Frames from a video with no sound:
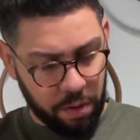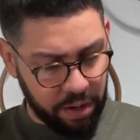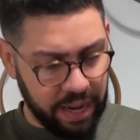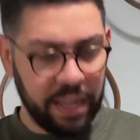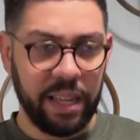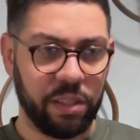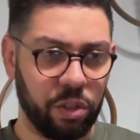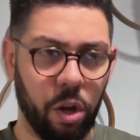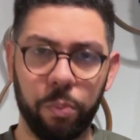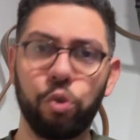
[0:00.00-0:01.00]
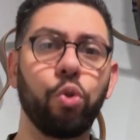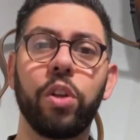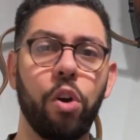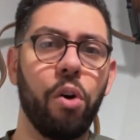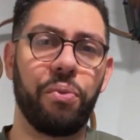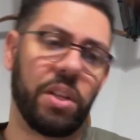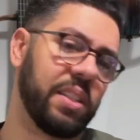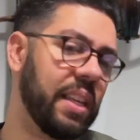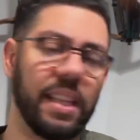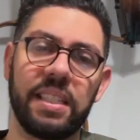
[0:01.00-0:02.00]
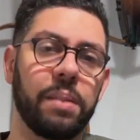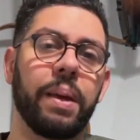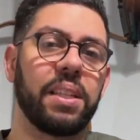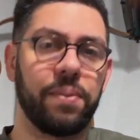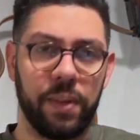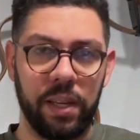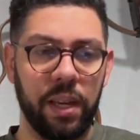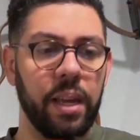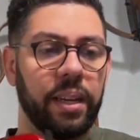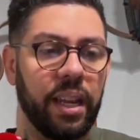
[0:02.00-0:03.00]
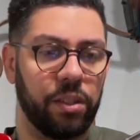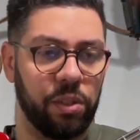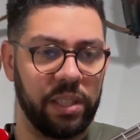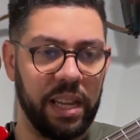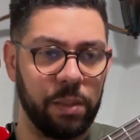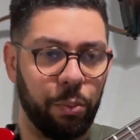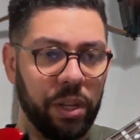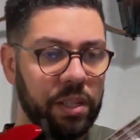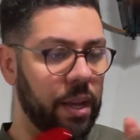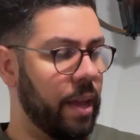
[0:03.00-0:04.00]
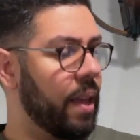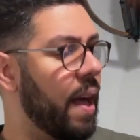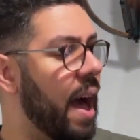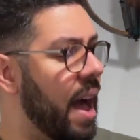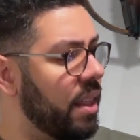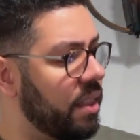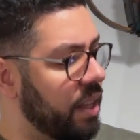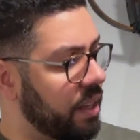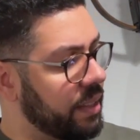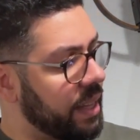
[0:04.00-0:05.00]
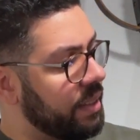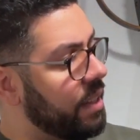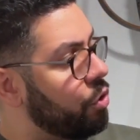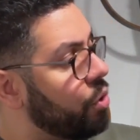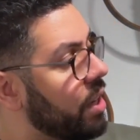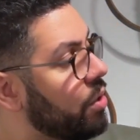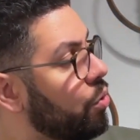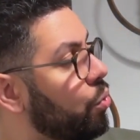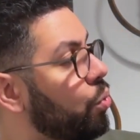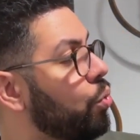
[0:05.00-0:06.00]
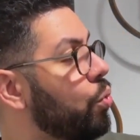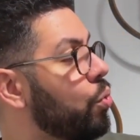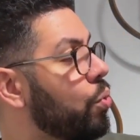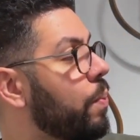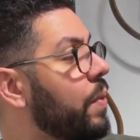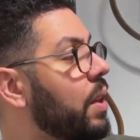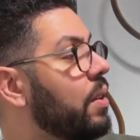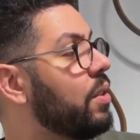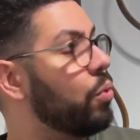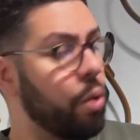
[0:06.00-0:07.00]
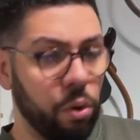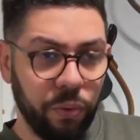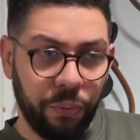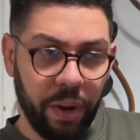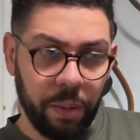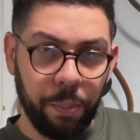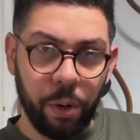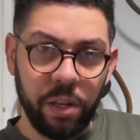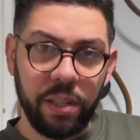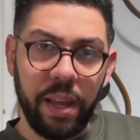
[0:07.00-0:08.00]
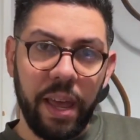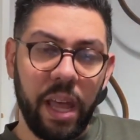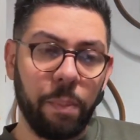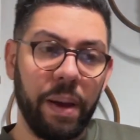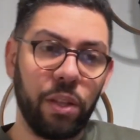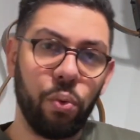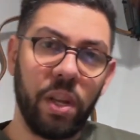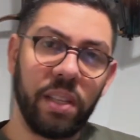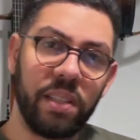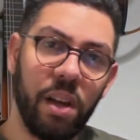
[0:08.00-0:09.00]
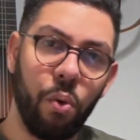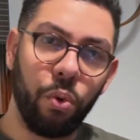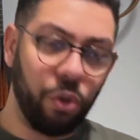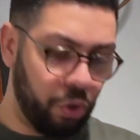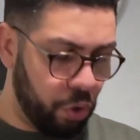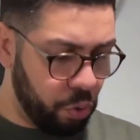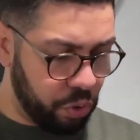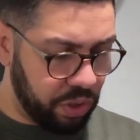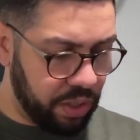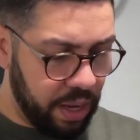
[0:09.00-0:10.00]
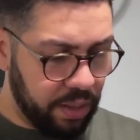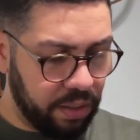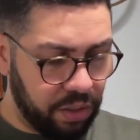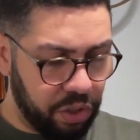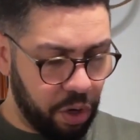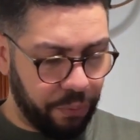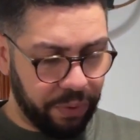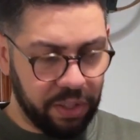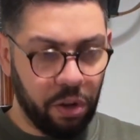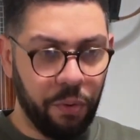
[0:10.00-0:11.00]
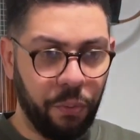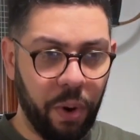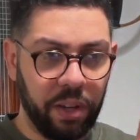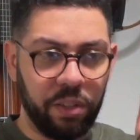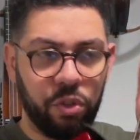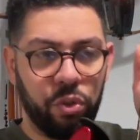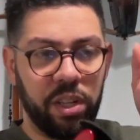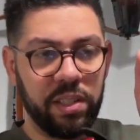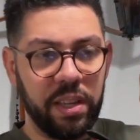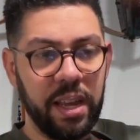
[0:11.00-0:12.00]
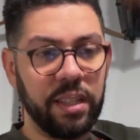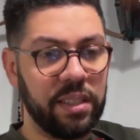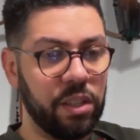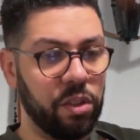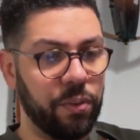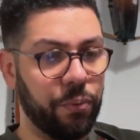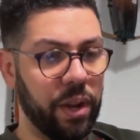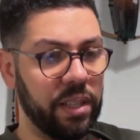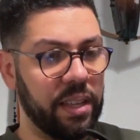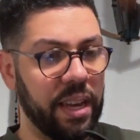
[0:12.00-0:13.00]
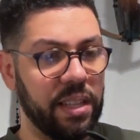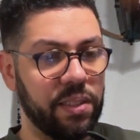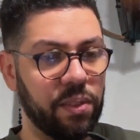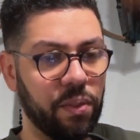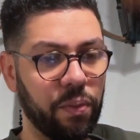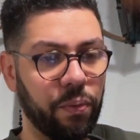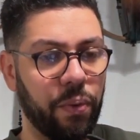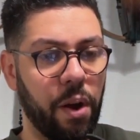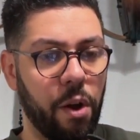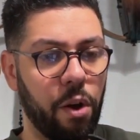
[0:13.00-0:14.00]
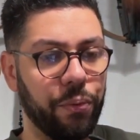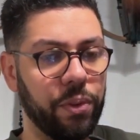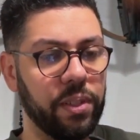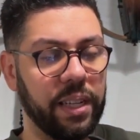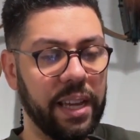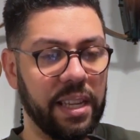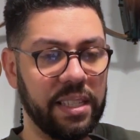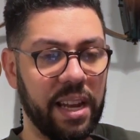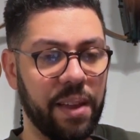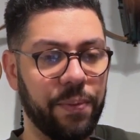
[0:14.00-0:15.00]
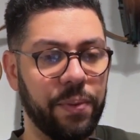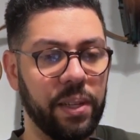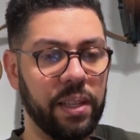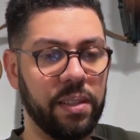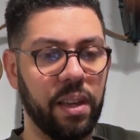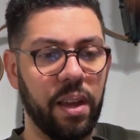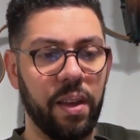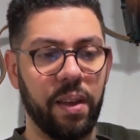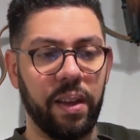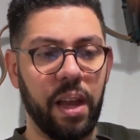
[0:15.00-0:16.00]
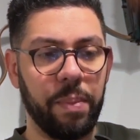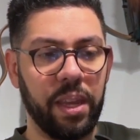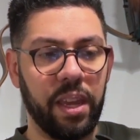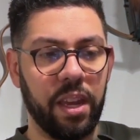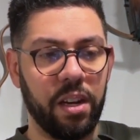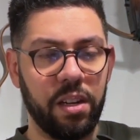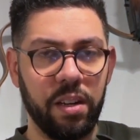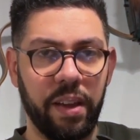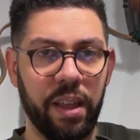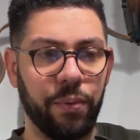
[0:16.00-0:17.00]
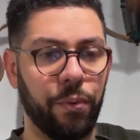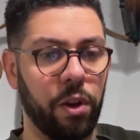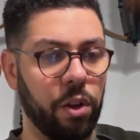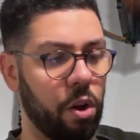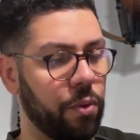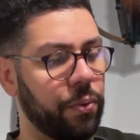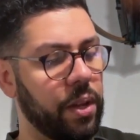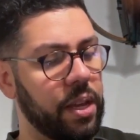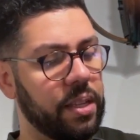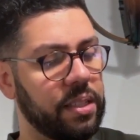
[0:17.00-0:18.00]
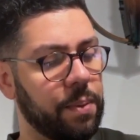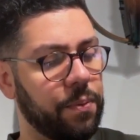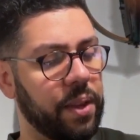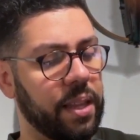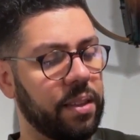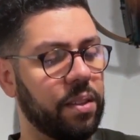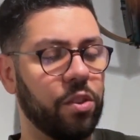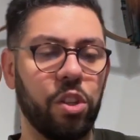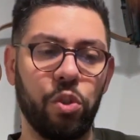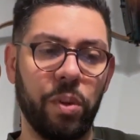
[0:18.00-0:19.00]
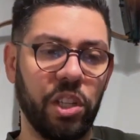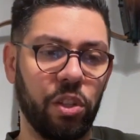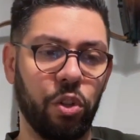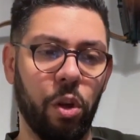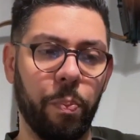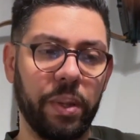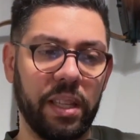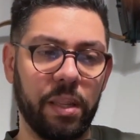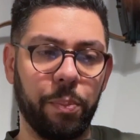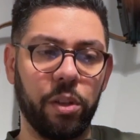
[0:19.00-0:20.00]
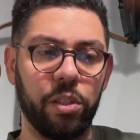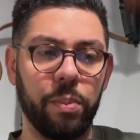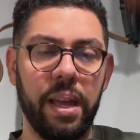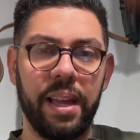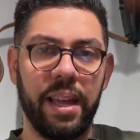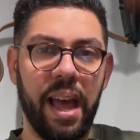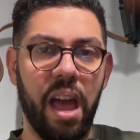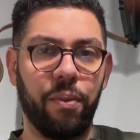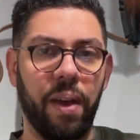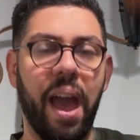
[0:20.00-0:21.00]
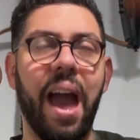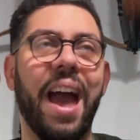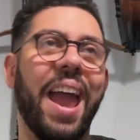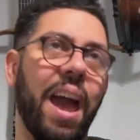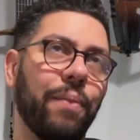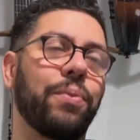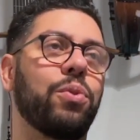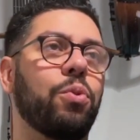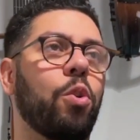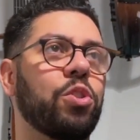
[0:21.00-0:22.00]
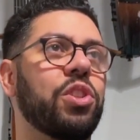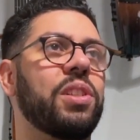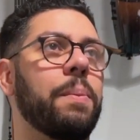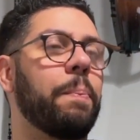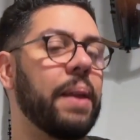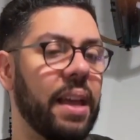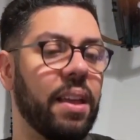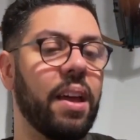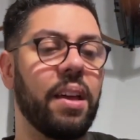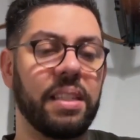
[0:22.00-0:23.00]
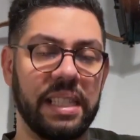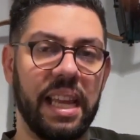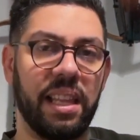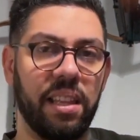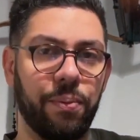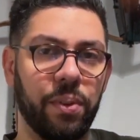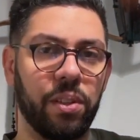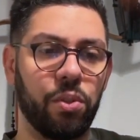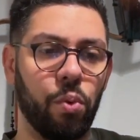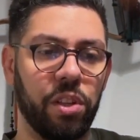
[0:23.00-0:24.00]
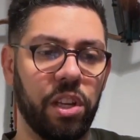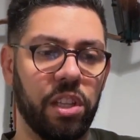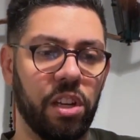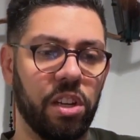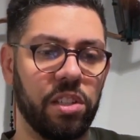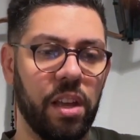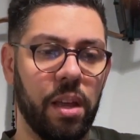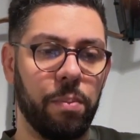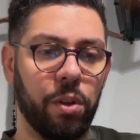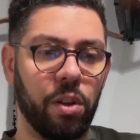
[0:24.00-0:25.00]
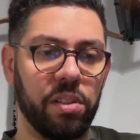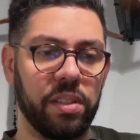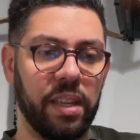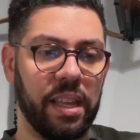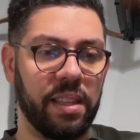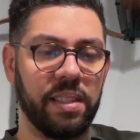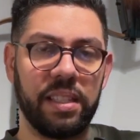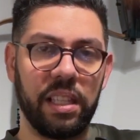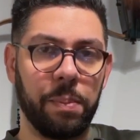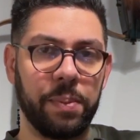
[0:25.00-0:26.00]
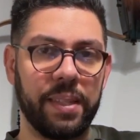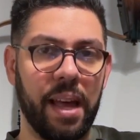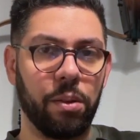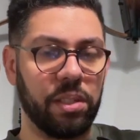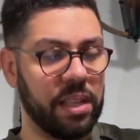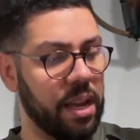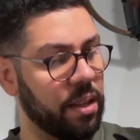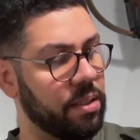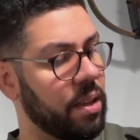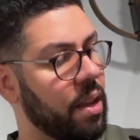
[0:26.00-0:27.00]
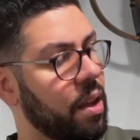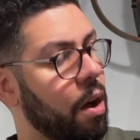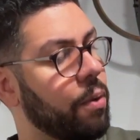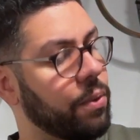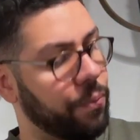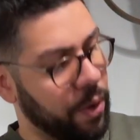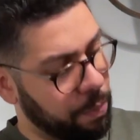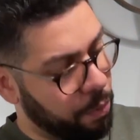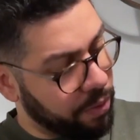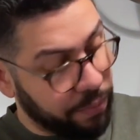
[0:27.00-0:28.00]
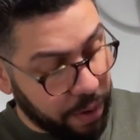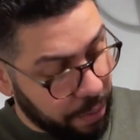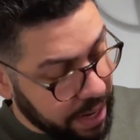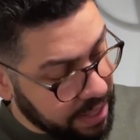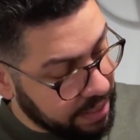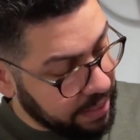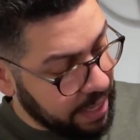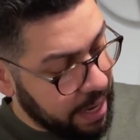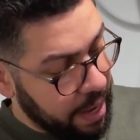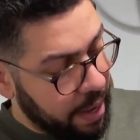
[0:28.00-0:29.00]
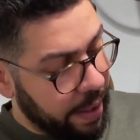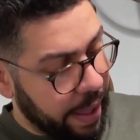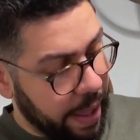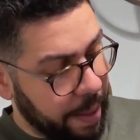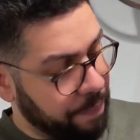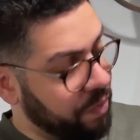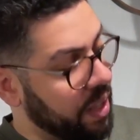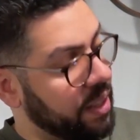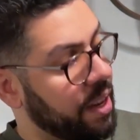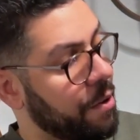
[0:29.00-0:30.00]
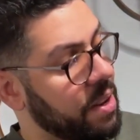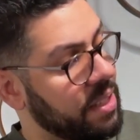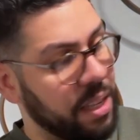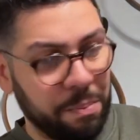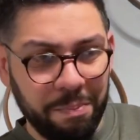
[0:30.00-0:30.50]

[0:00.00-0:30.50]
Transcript: Okay, let's stop drooling over it saying that's the best thing next to sliced bread. I think that they tried to do the rolled fretboard, and by doing so reduced the surface of where the strings sit on the frets, and it's very often the case that I feel it coming here and falling off. Same thing not so much at the top, but at the bottom I have to consciously play slightly different to other guitars because it slips outside of the fretboard very easily. There is some...